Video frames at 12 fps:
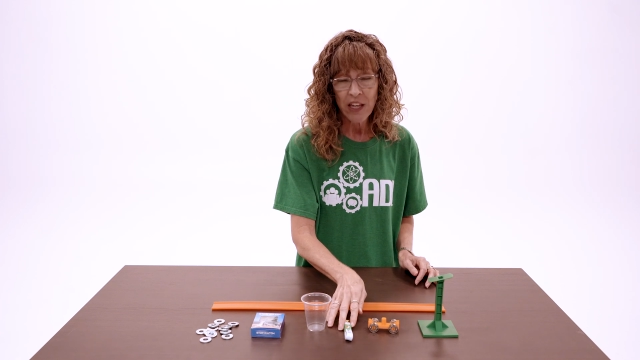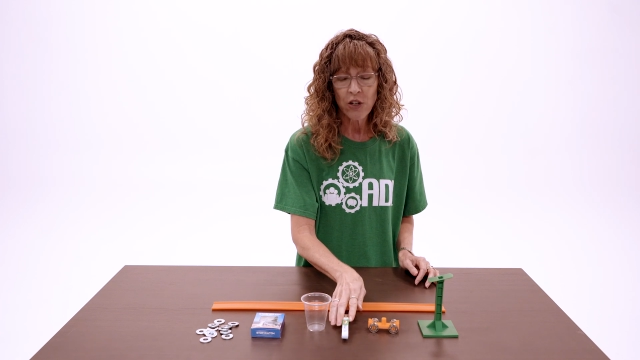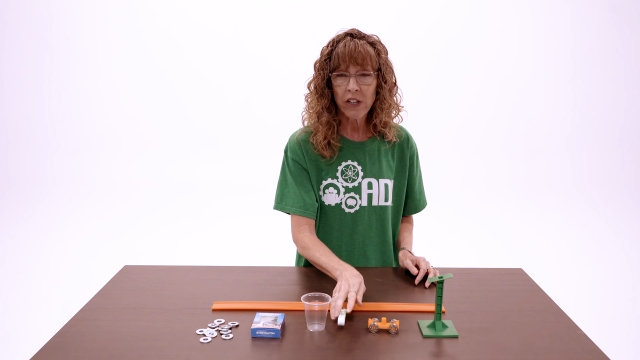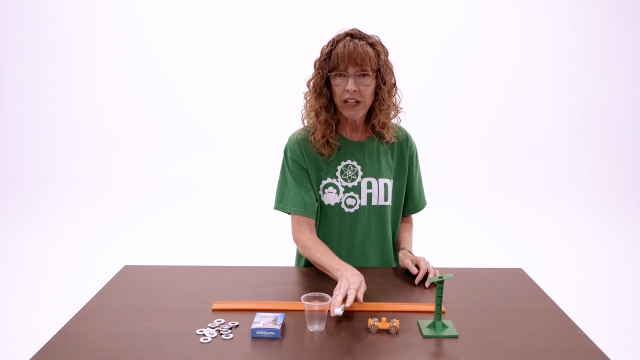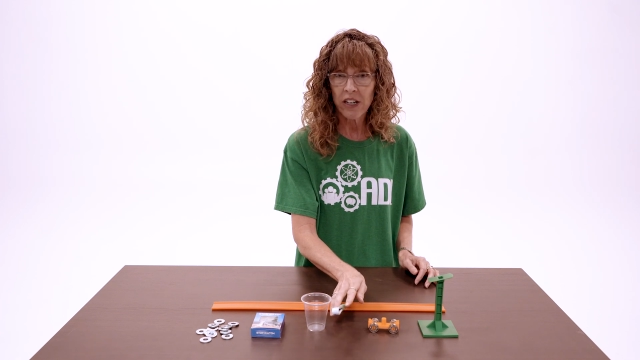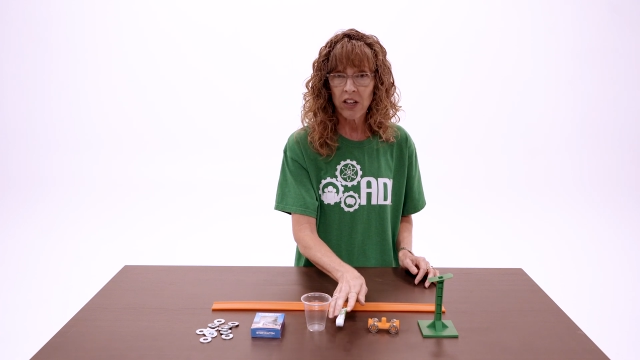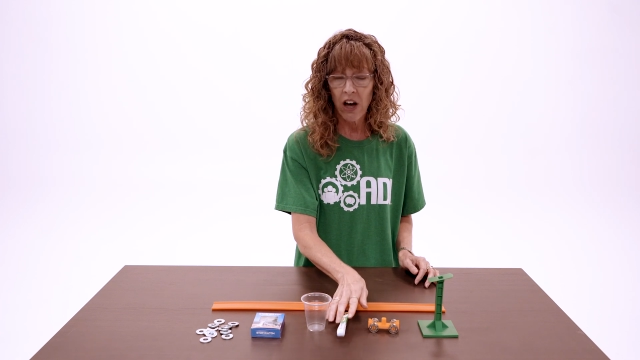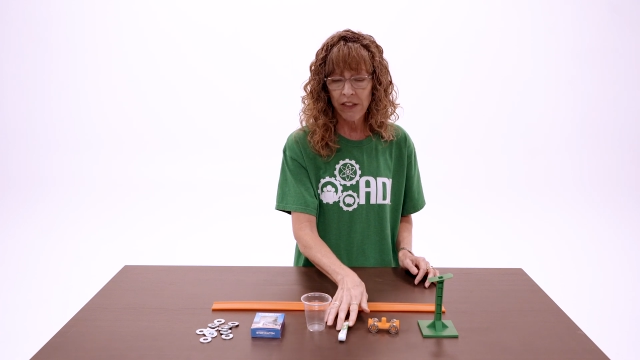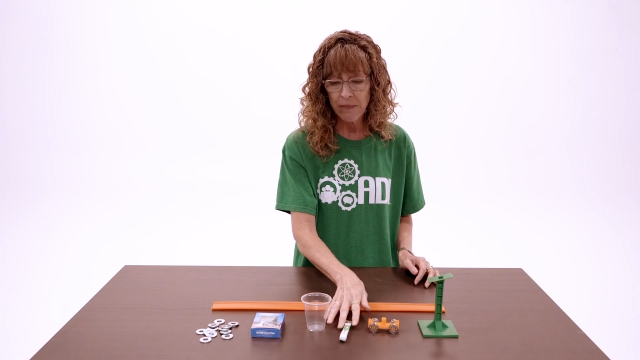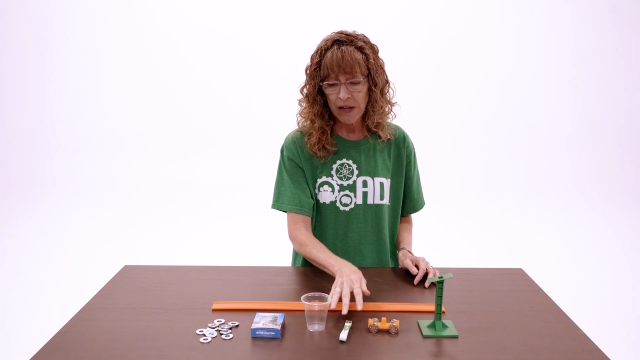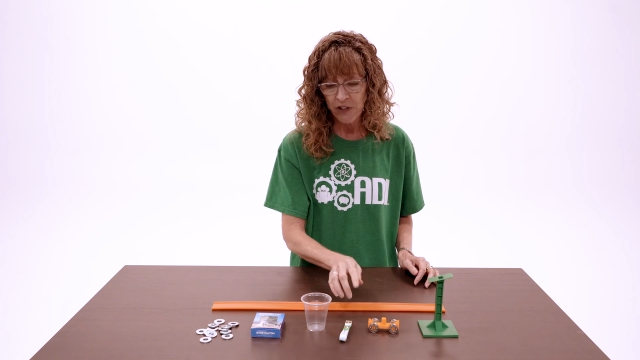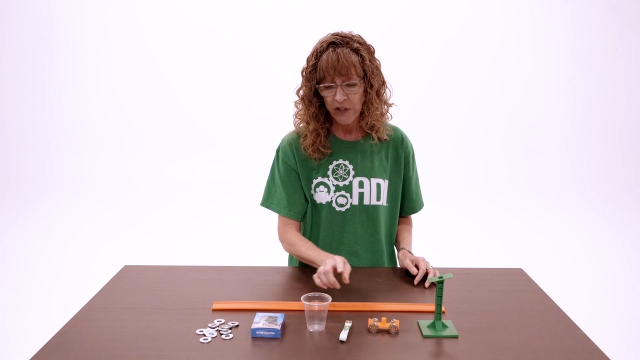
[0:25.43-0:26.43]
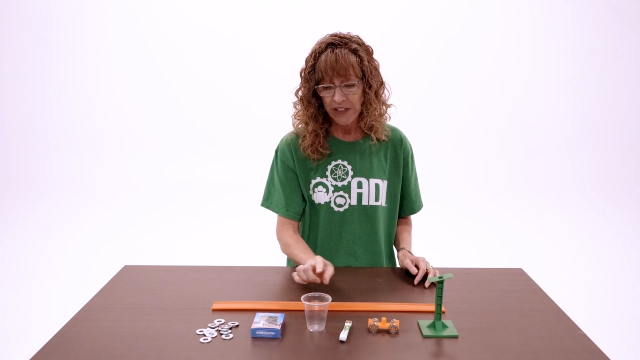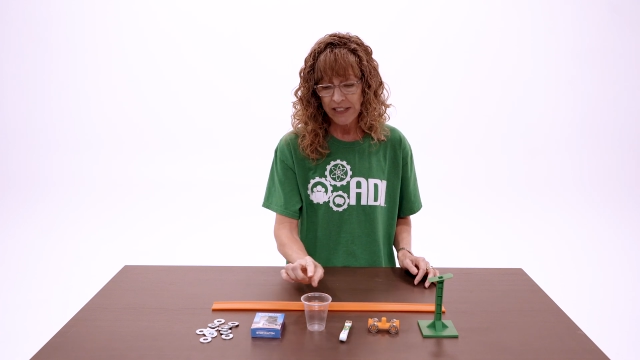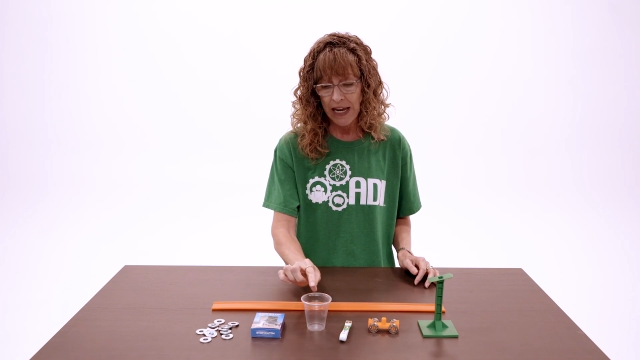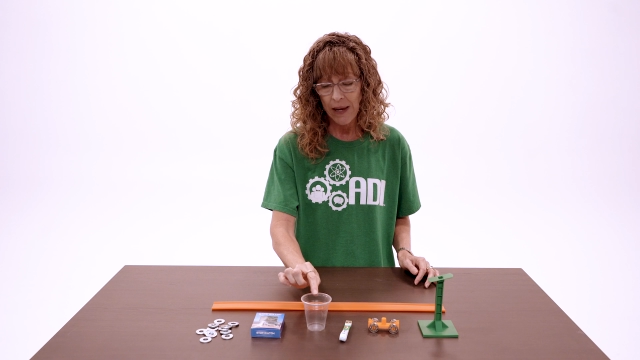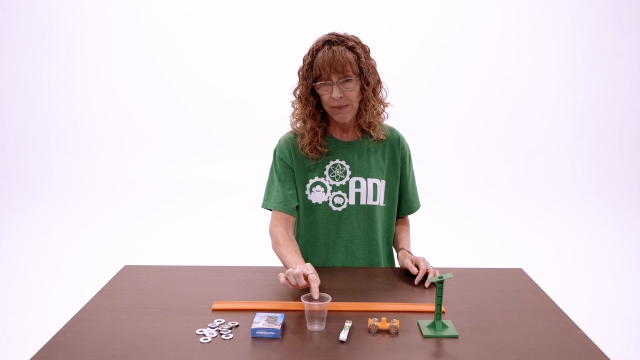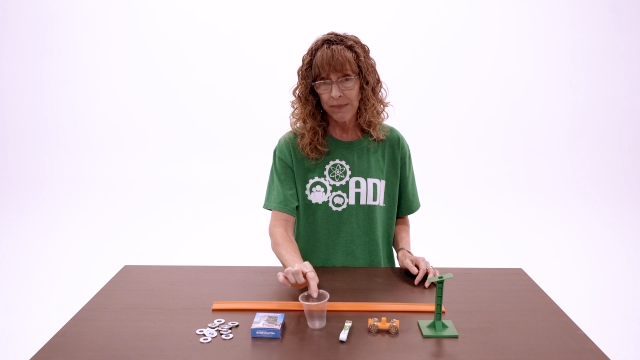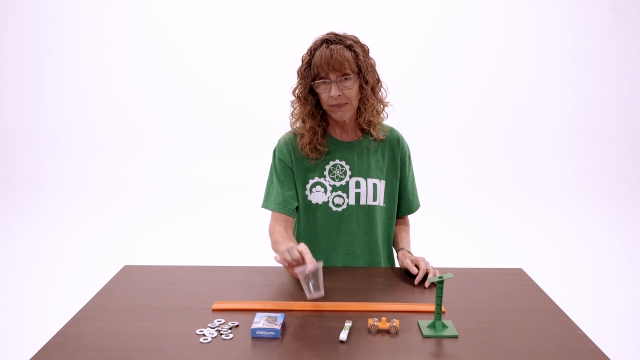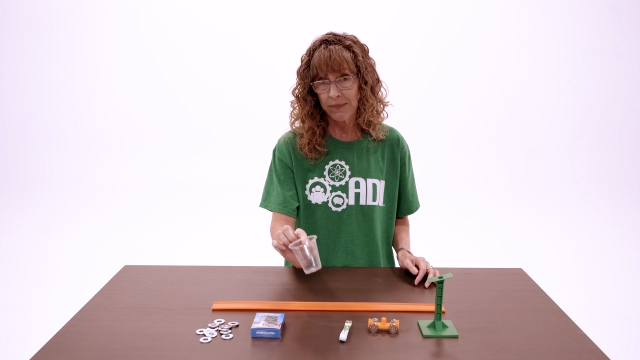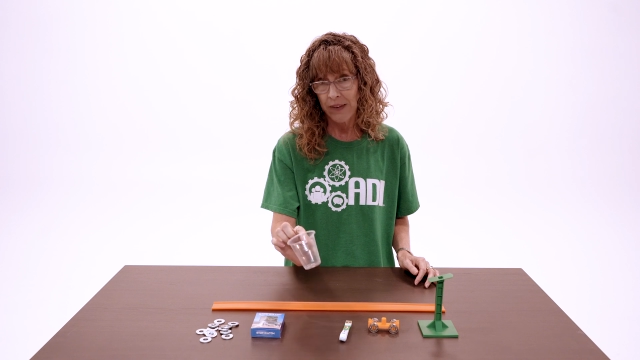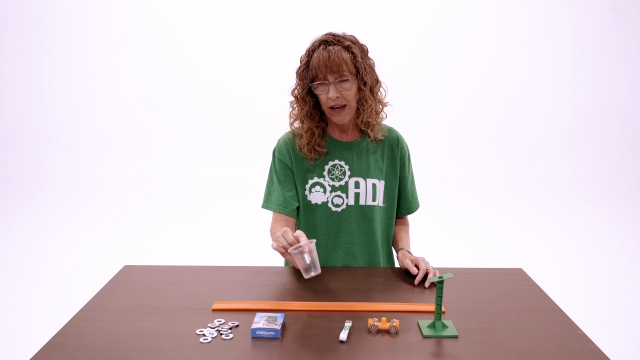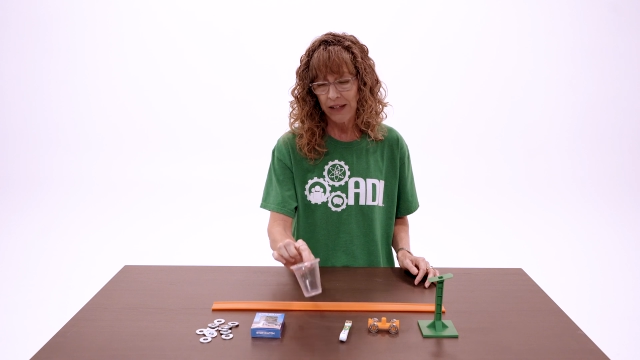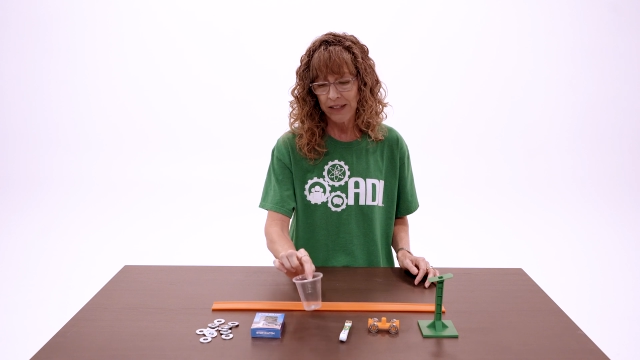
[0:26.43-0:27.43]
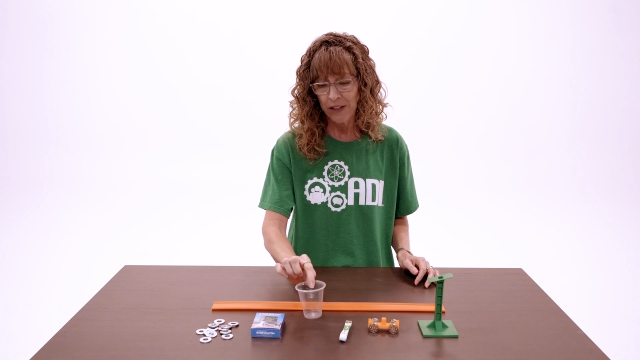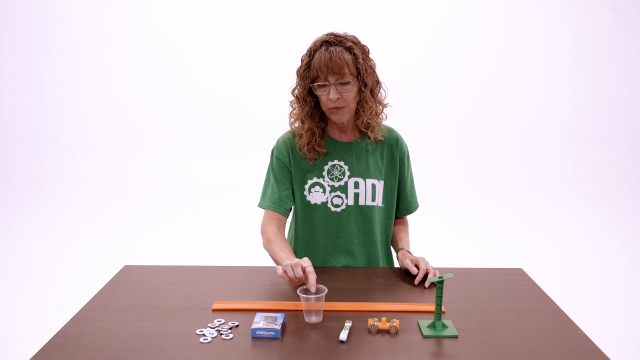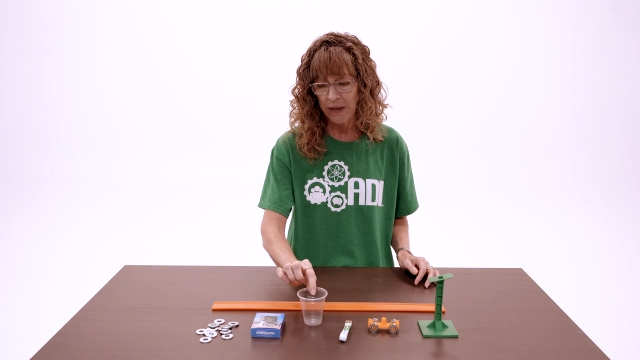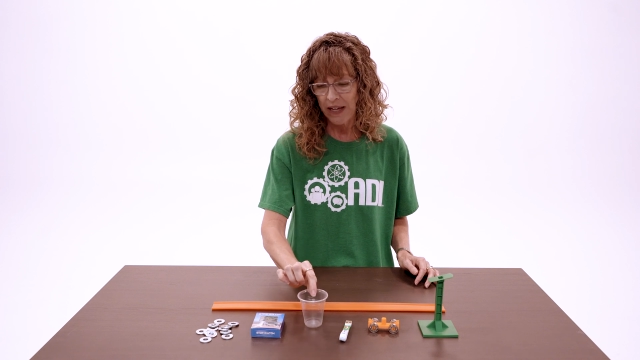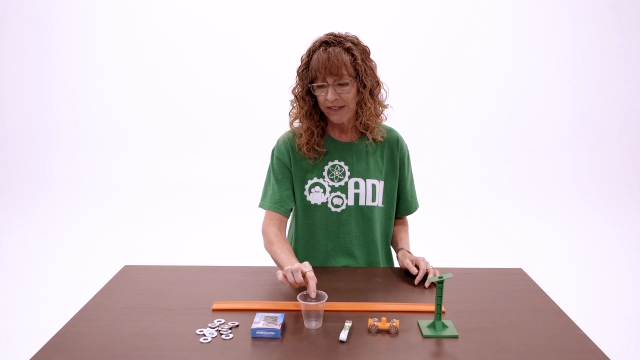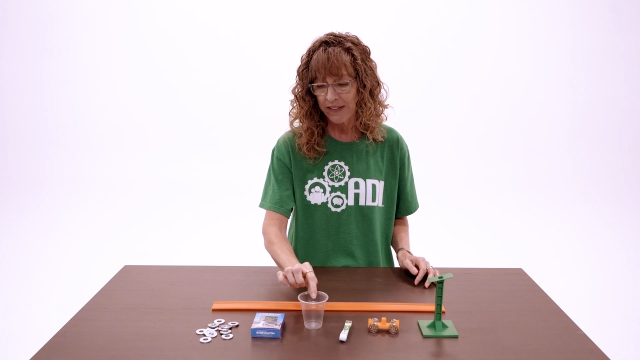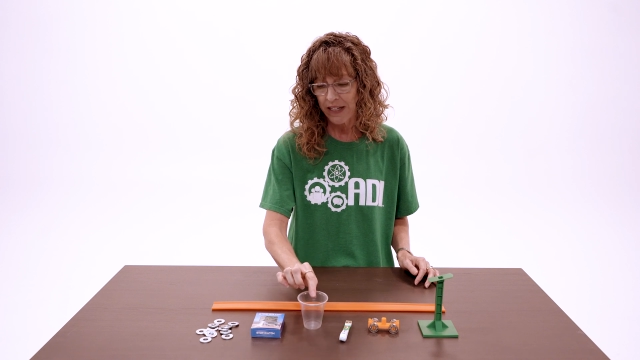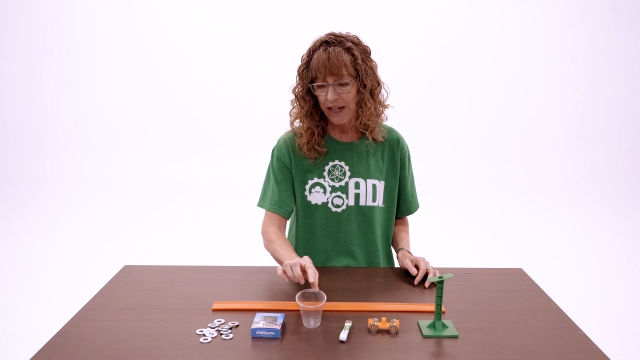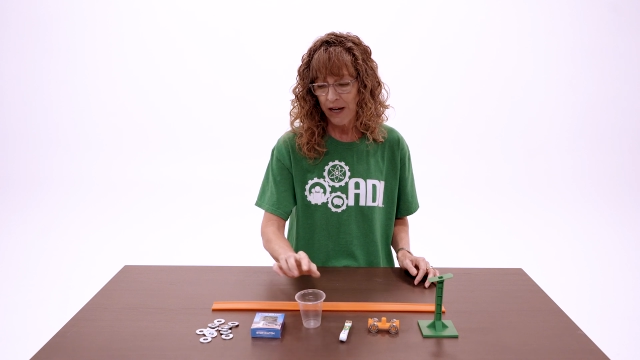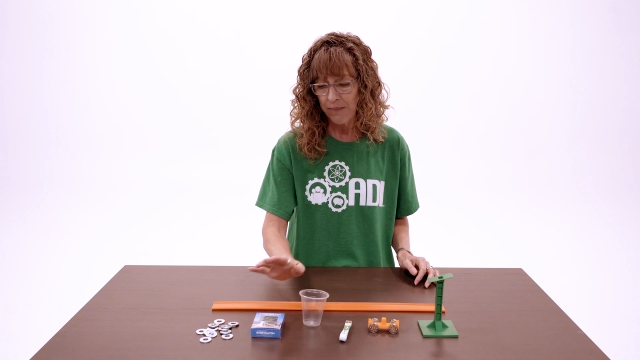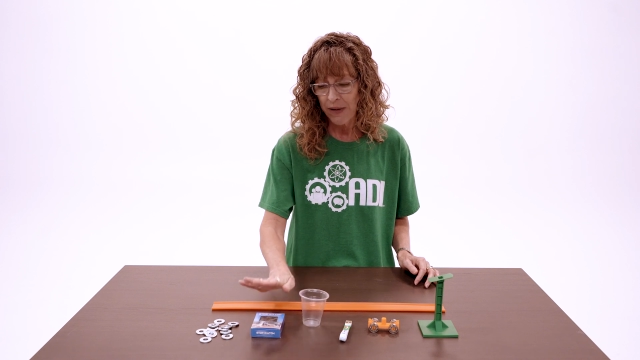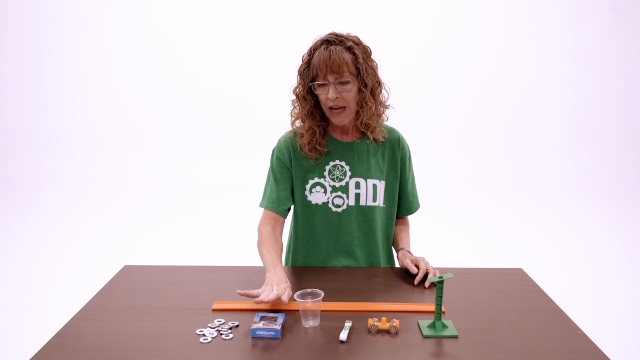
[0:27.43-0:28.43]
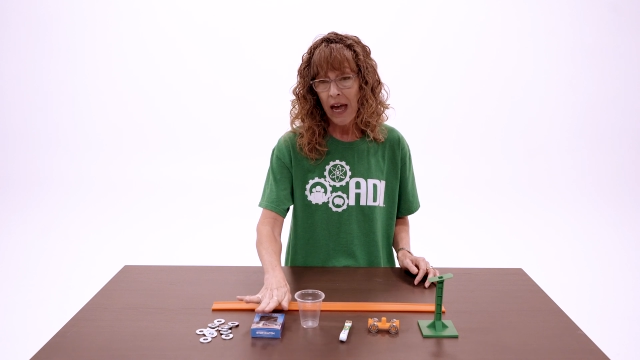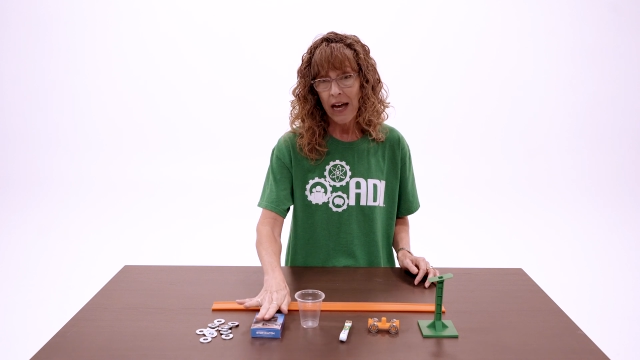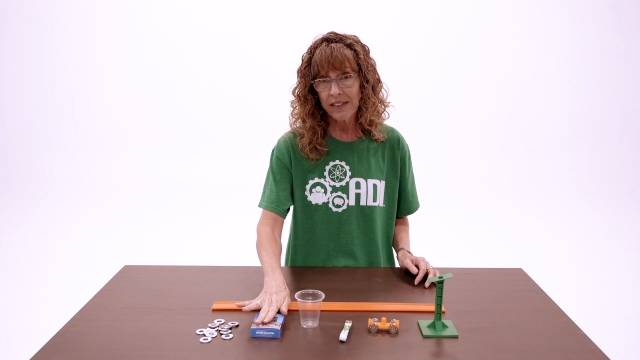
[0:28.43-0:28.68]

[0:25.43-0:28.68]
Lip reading: You'll get a cloth measuring tape, a clear plastic cup,